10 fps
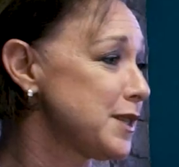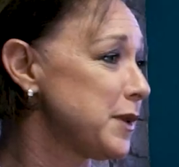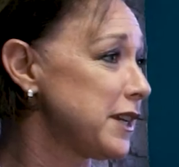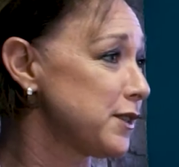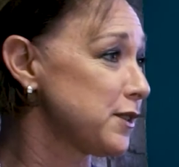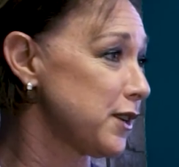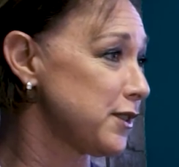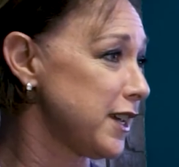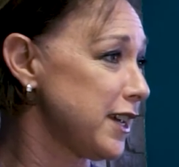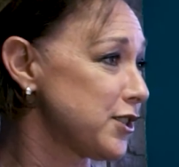Speakers
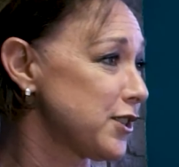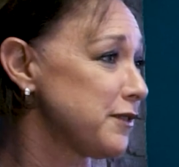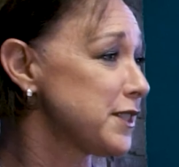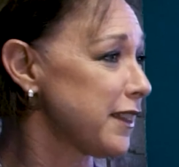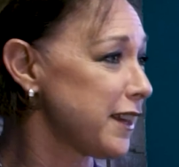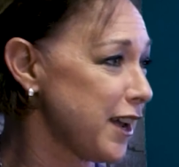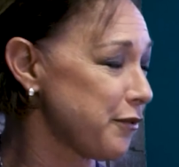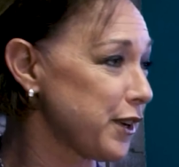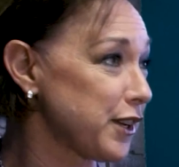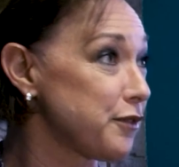Association of Southern
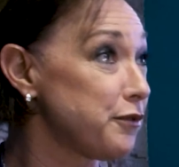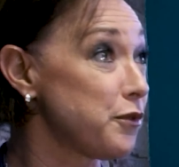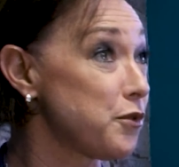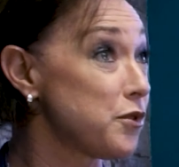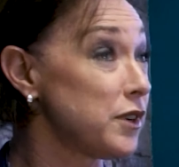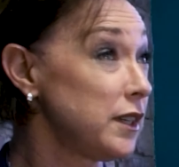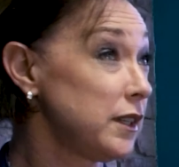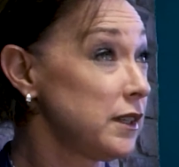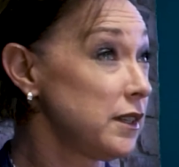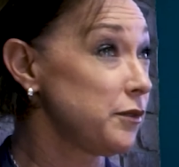Africa for
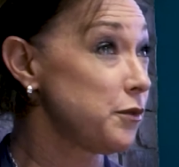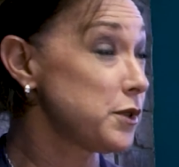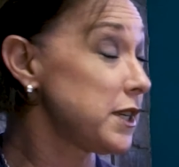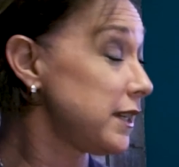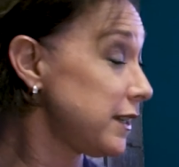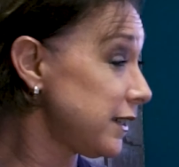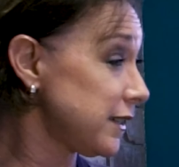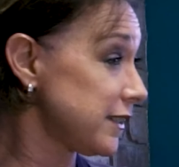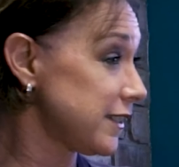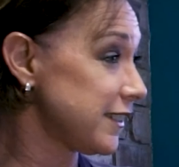fourteen
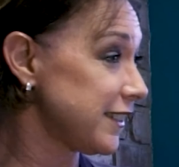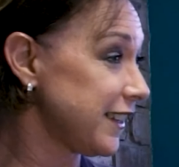years,